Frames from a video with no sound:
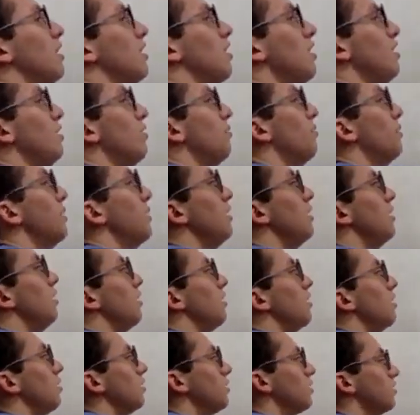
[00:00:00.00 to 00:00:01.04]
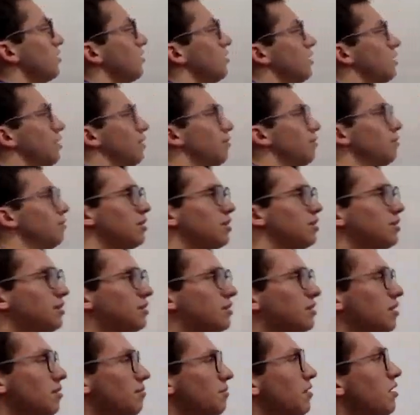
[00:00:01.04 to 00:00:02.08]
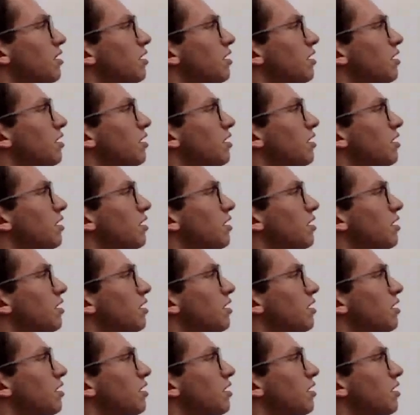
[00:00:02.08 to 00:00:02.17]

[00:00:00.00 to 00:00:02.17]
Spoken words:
It can either be like there's it's just